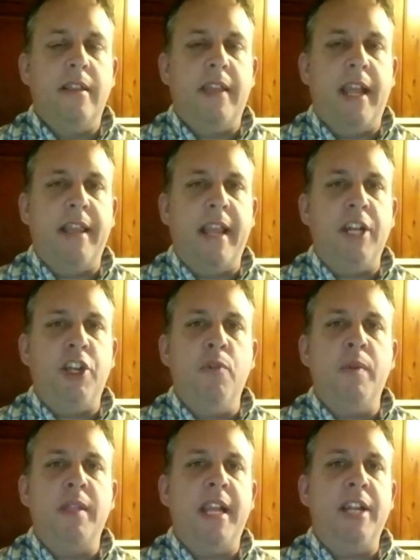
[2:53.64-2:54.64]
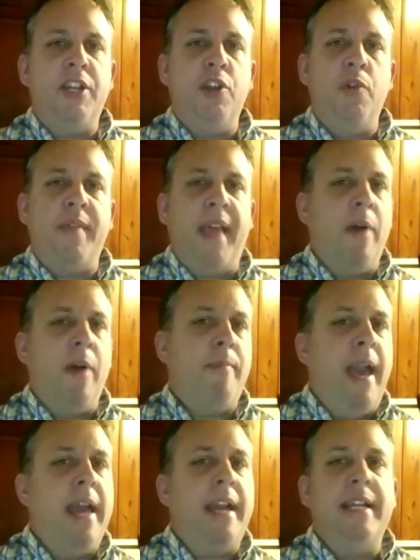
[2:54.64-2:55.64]
They, they do what they do without
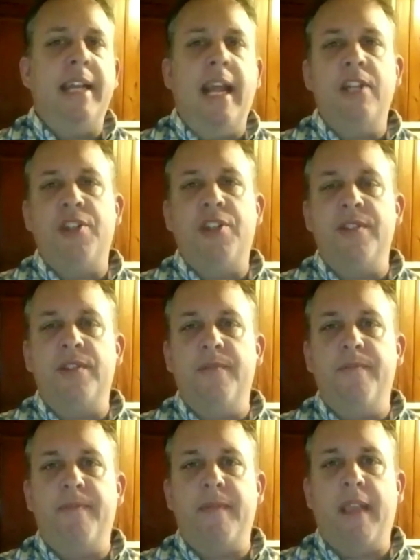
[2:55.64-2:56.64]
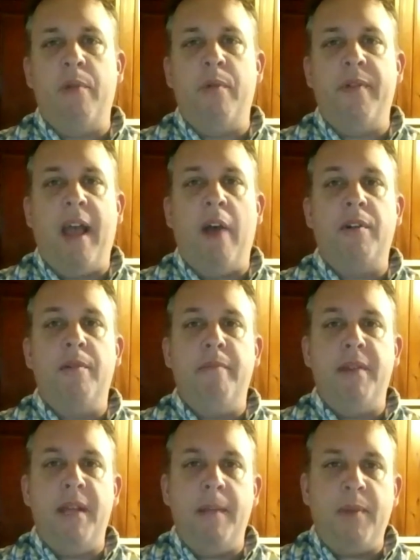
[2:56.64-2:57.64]
bad intentions and without
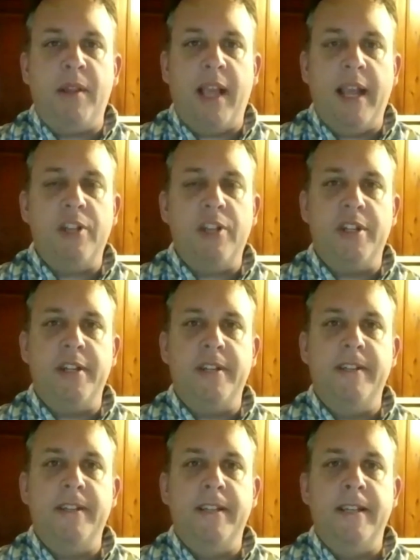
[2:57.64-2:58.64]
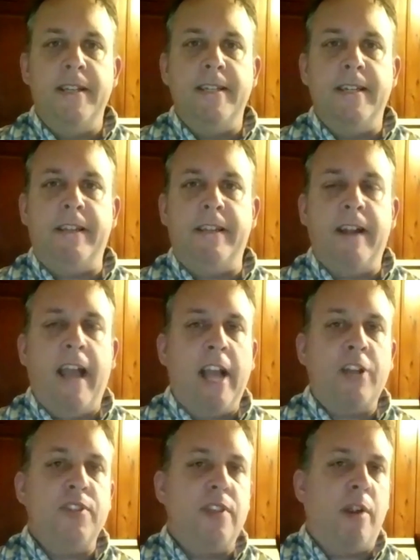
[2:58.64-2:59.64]
manipulation. Their
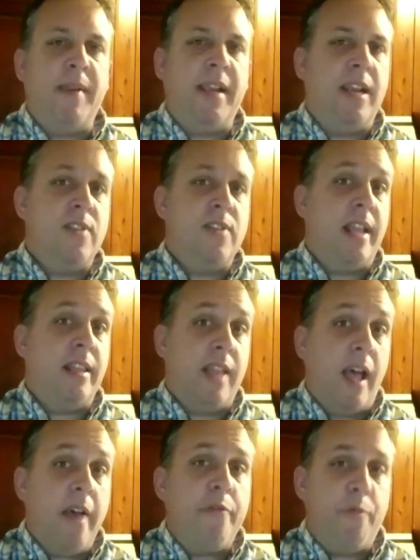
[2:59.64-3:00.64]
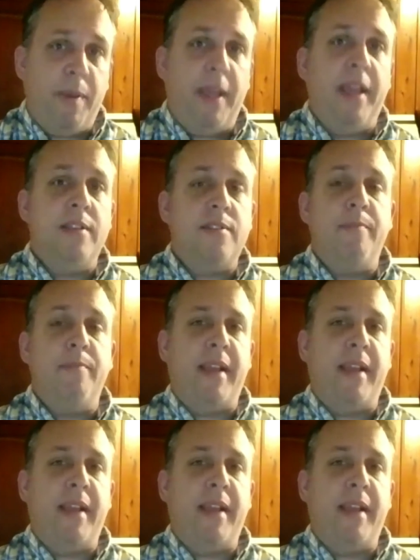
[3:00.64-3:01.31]
actions are because they love peace, and